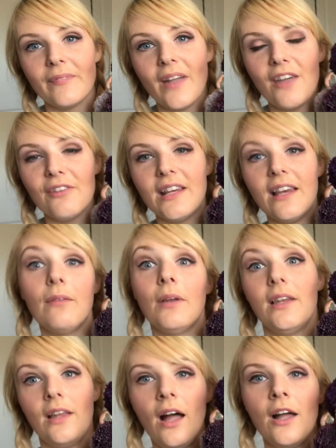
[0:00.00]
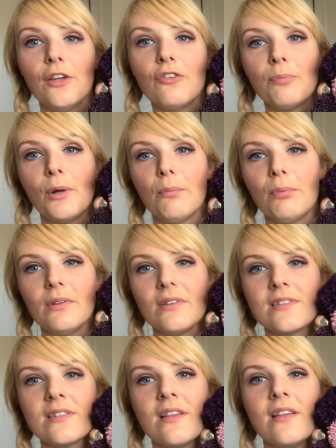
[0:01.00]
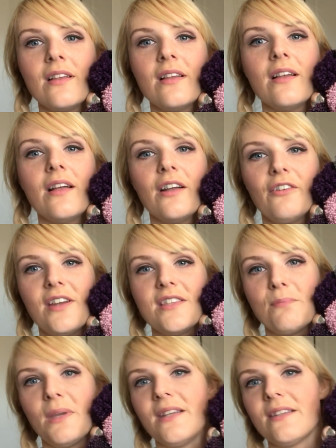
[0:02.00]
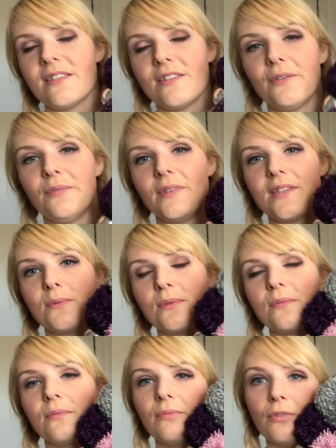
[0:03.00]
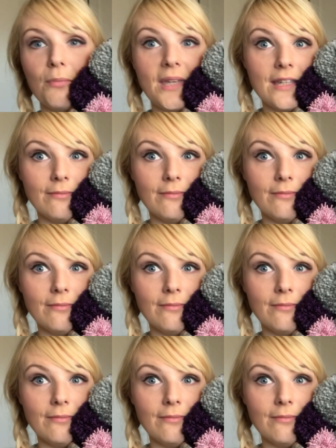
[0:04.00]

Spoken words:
I love purples and greys and pinks, so this was for me.